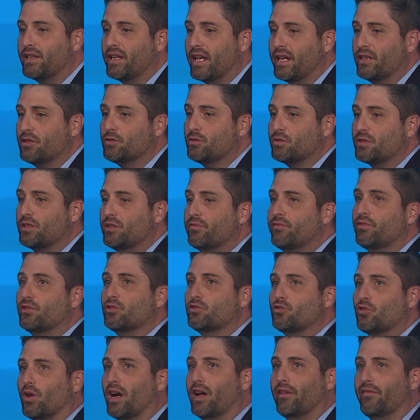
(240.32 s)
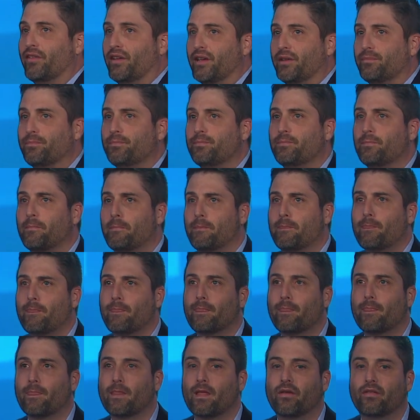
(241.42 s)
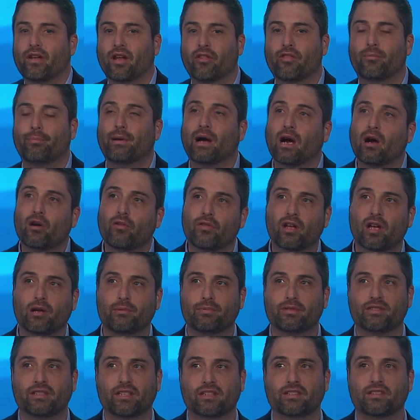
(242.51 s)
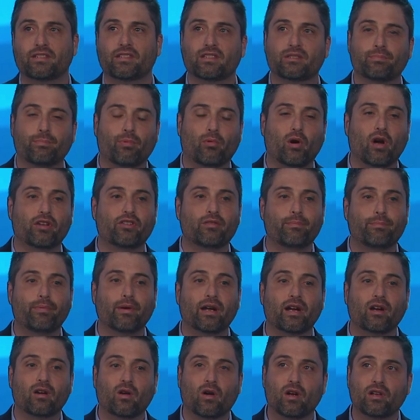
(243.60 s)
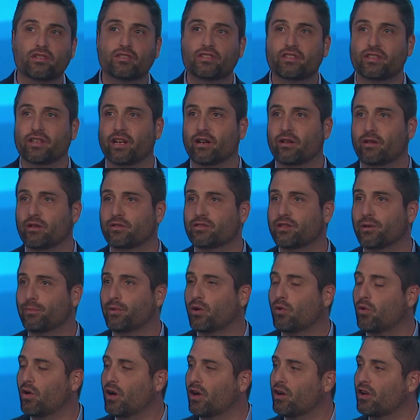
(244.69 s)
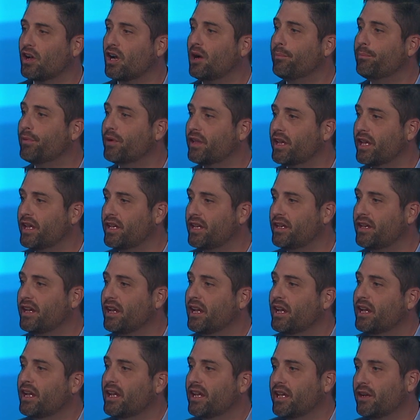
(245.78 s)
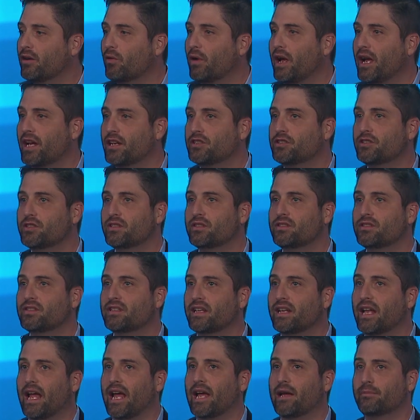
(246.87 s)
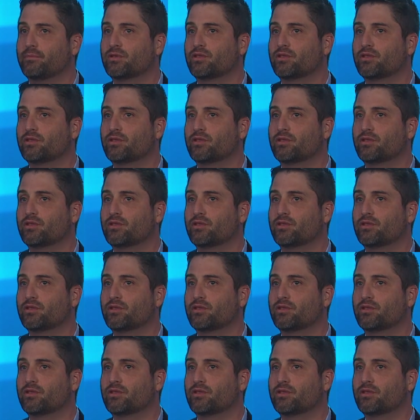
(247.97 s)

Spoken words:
dangerous if you're driving. Now, the power of the Hub Assistant is brought to bear on scenarios that require complicated interactions and app